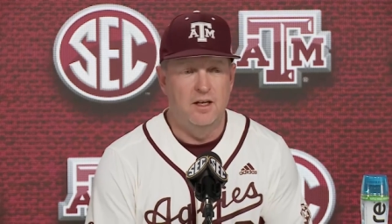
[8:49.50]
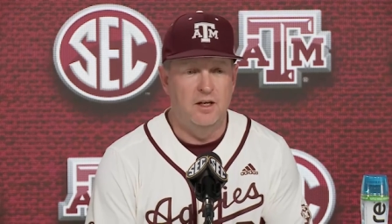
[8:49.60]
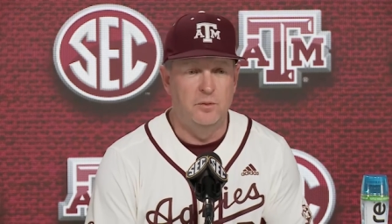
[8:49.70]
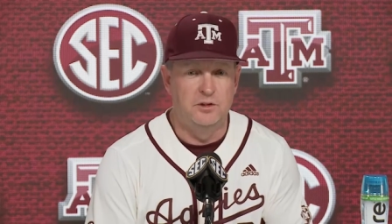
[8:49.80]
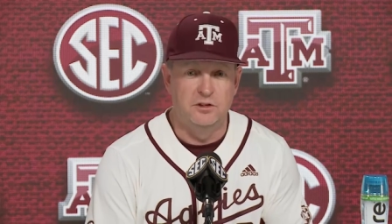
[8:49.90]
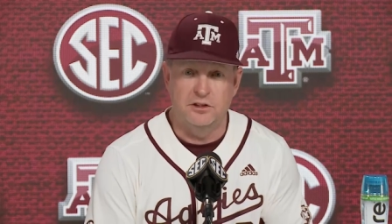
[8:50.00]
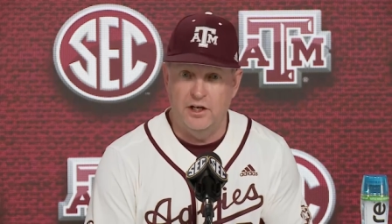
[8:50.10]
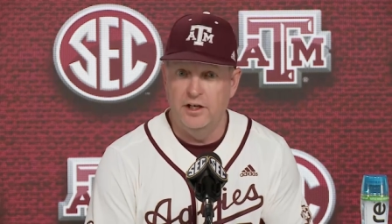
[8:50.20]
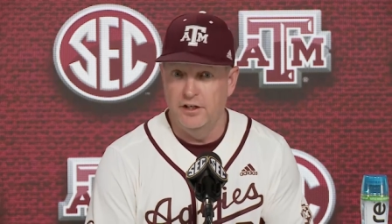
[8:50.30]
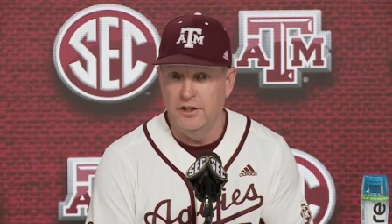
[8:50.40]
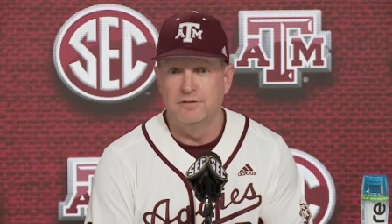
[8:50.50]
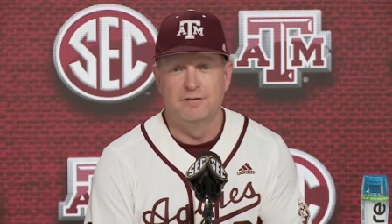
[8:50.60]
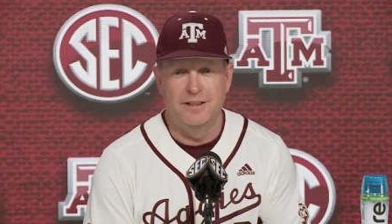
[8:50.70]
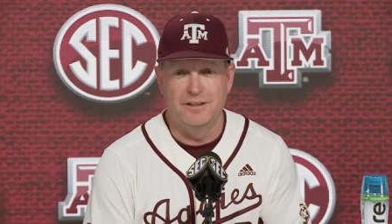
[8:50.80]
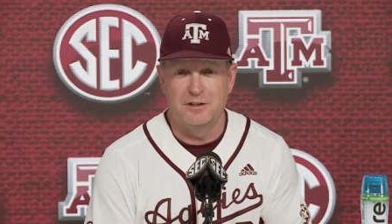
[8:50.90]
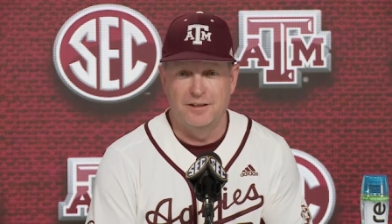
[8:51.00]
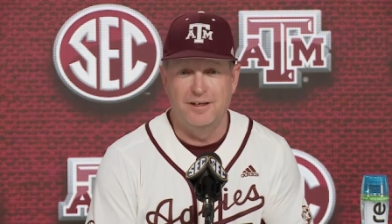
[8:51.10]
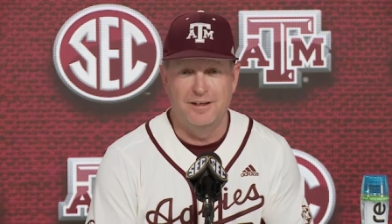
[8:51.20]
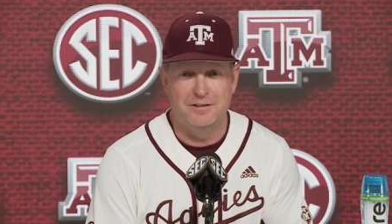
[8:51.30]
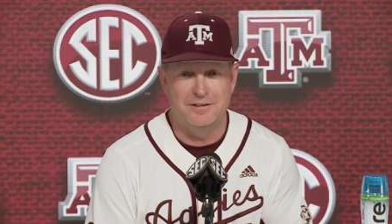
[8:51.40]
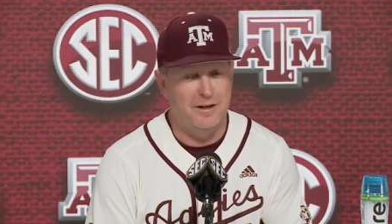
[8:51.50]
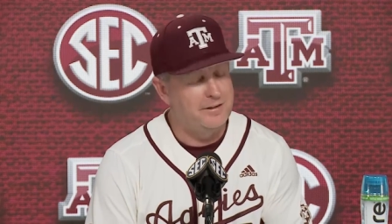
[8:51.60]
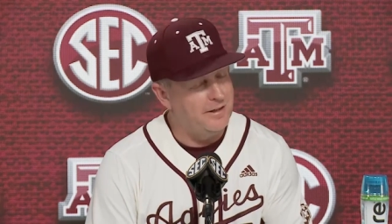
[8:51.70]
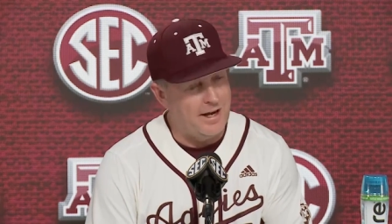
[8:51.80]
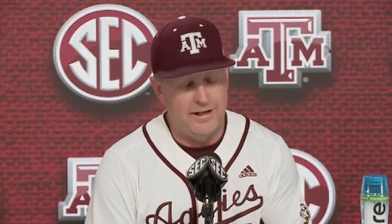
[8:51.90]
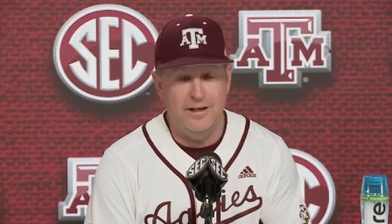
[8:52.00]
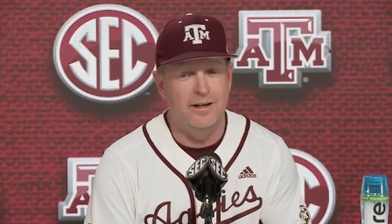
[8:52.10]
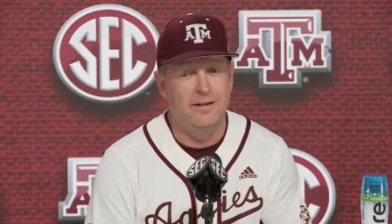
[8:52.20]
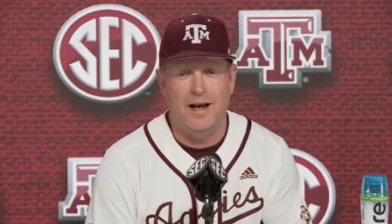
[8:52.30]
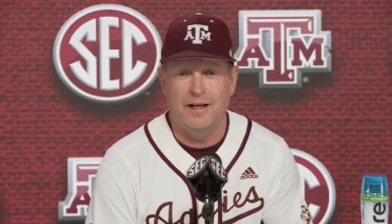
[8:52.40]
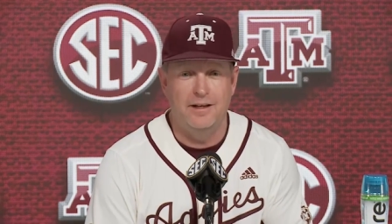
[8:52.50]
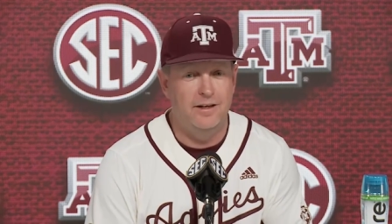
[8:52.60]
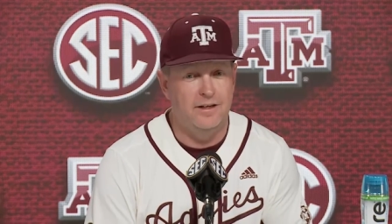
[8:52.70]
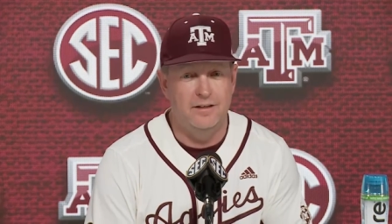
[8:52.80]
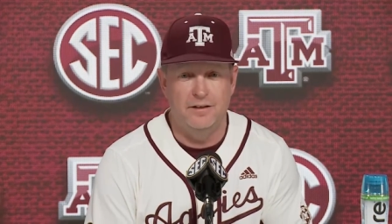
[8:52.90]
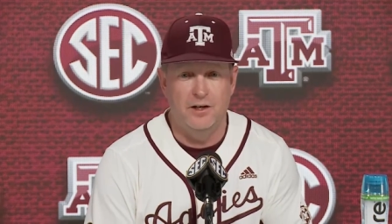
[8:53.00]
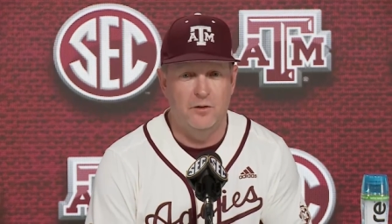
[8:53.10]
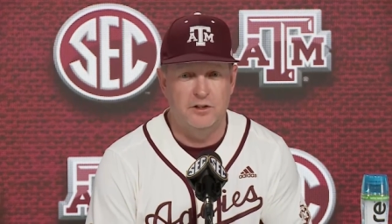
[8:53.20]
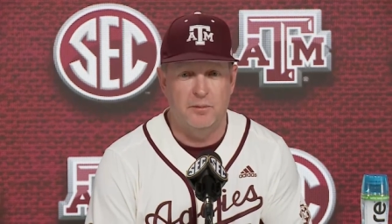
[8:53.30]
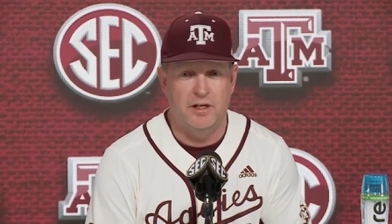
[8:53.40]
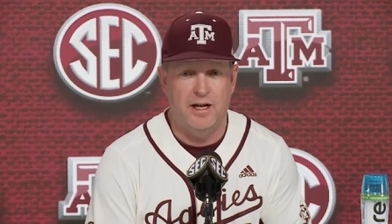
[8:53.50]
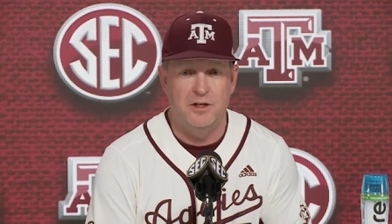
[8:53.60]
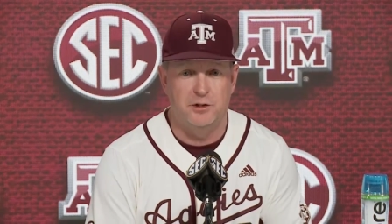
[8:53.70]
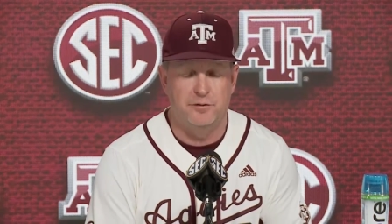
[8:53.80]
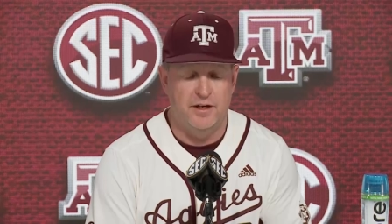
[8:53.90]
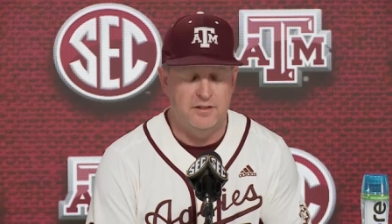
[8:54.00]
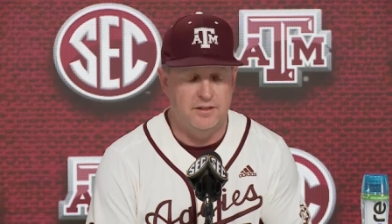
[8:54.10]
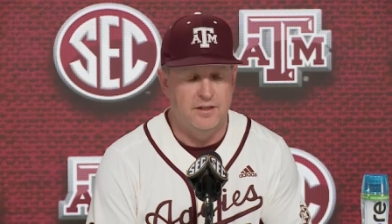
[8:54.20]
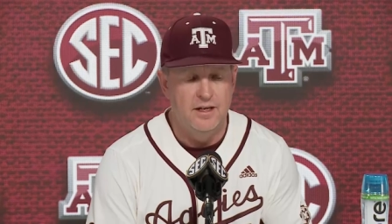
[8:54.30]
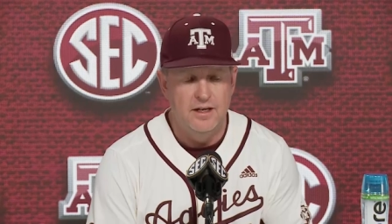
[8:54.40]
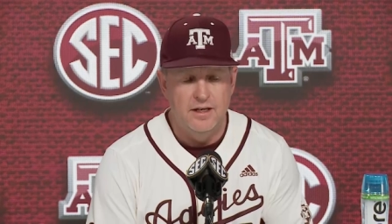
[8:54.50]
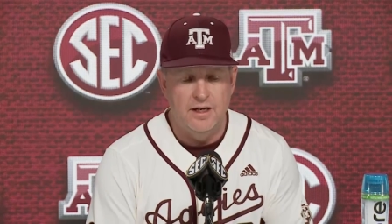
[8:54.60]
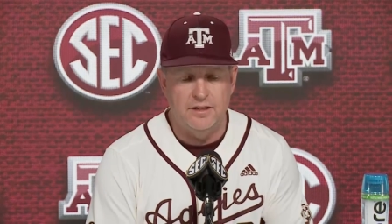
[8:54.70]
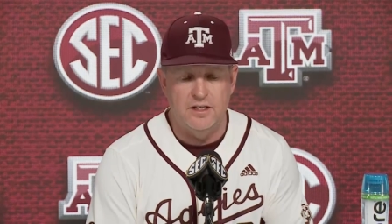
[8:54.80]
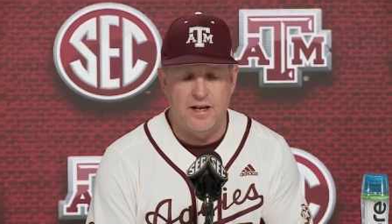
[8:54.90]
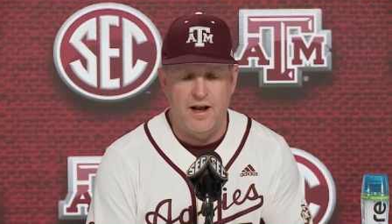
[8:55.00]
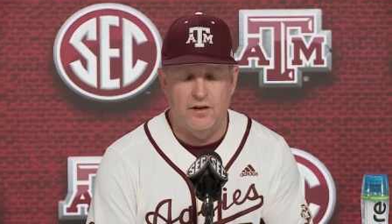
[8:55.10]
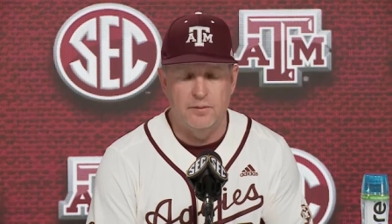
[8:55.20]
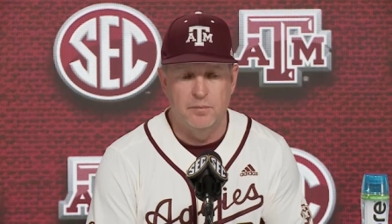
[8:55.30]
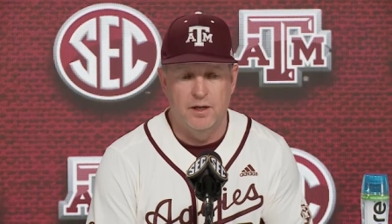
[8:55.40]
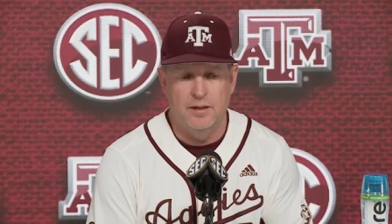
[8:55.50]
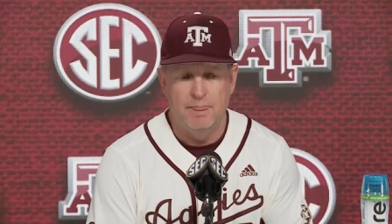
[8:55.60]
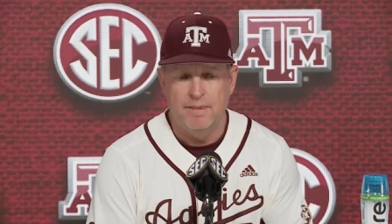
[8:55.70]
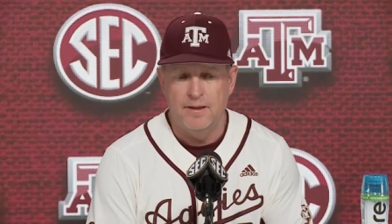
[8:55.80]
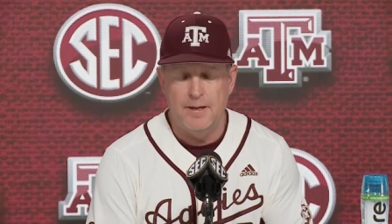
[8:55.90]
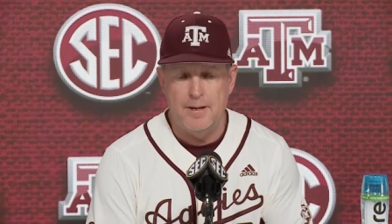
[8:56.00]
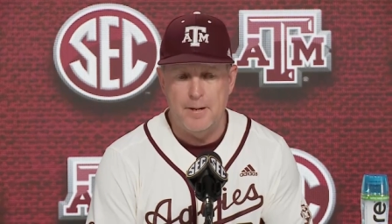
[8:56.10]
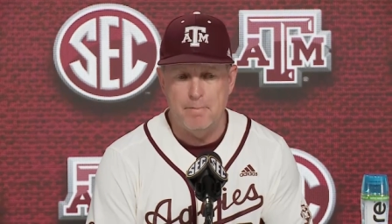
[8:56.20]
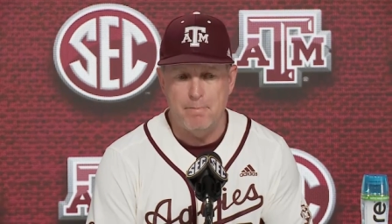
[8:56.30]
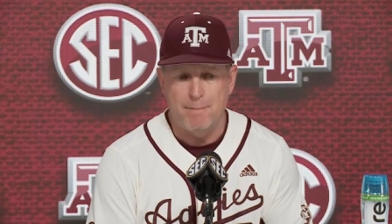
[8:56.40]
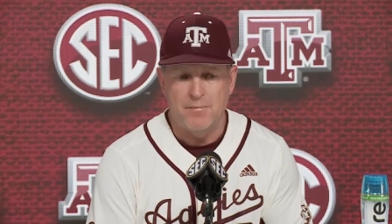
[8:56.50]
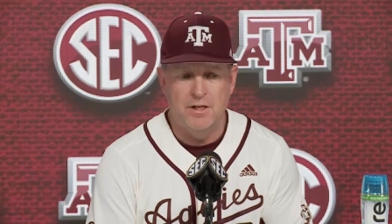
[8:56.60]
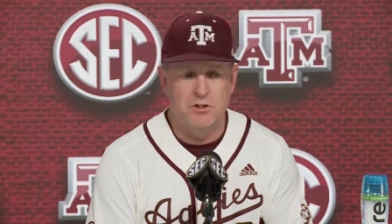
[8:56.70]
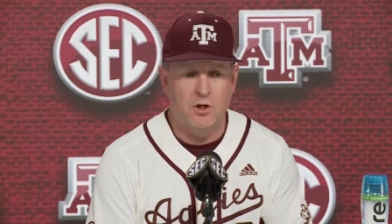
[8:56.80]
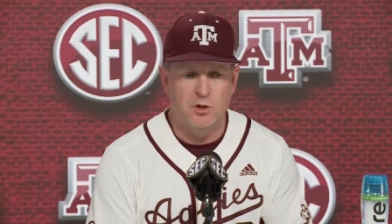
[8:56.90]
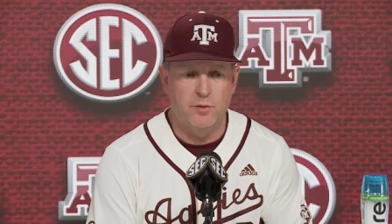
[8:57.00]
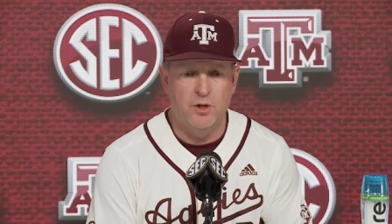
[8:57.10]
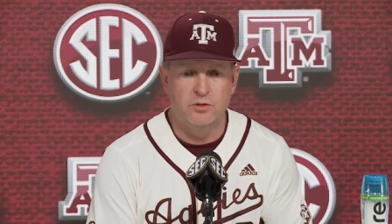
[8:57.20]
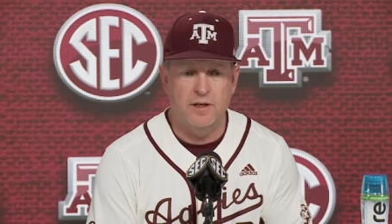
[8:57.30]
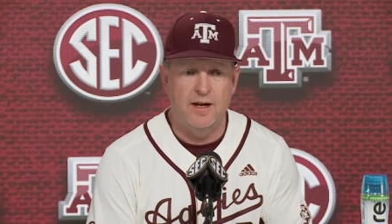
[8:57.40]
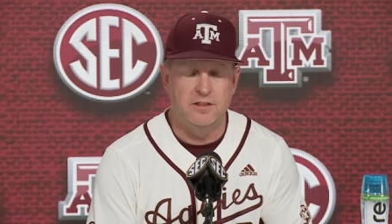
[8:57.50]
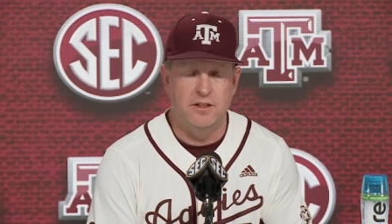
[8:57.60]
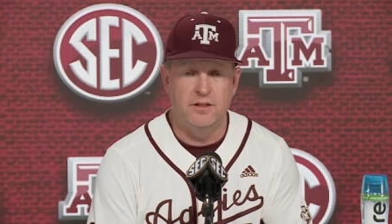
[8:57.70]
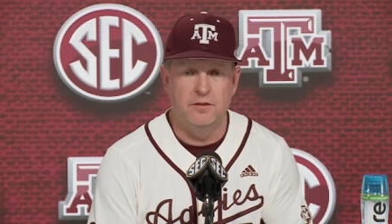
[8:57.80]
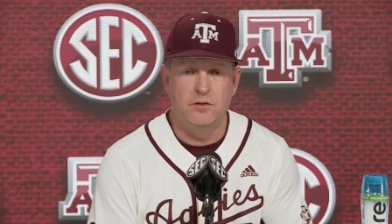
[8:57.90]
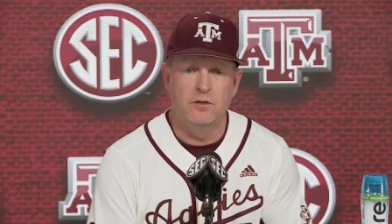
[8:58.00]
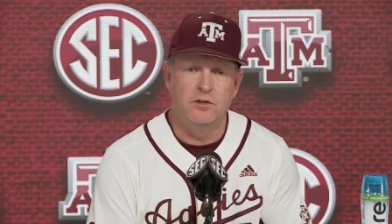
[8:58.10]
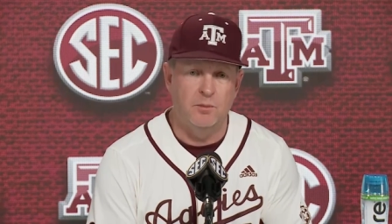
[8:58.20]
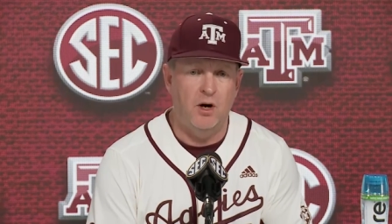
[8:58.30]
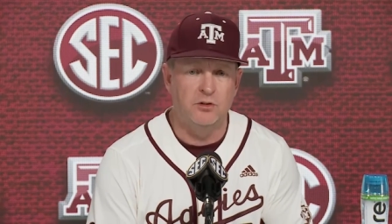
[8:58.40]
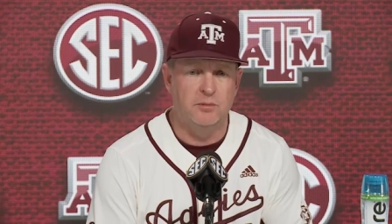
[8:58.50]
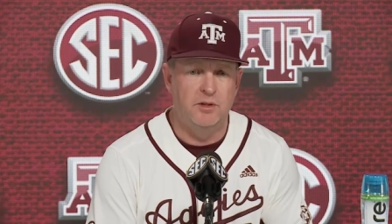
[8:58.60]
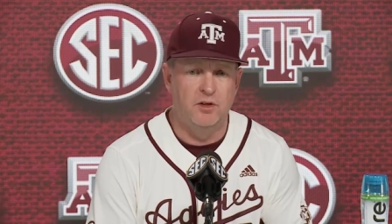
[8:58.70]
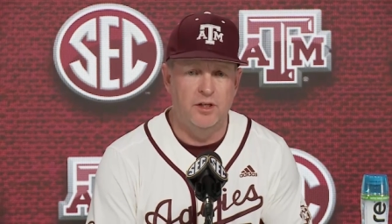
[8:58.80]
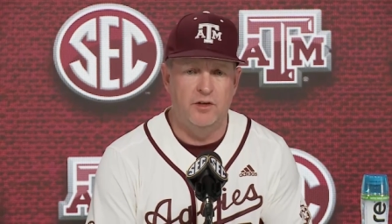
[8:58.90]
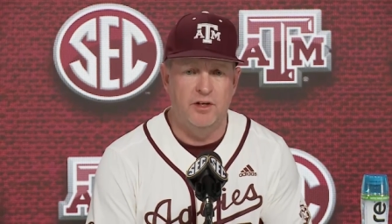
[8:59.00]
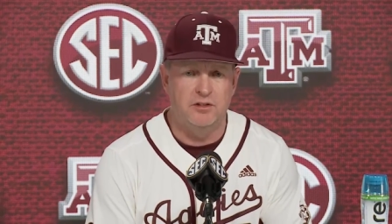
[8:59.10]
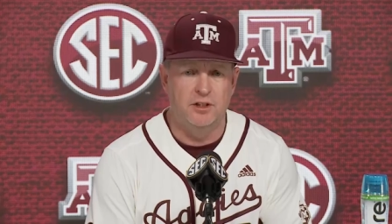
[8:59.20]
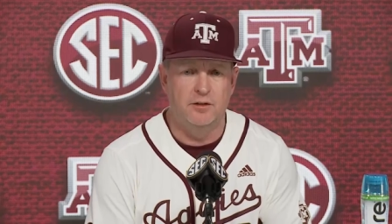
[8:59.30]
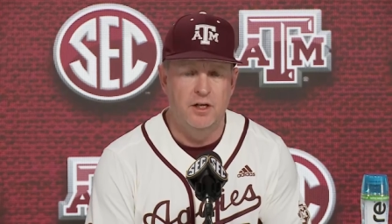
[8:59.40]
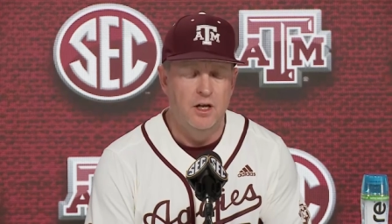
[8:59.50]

which is scary to do in this league. I get it. You know, some of the guys you're facing and the talent, but it starts with those guys. And then tomorrow's going to be real interesting.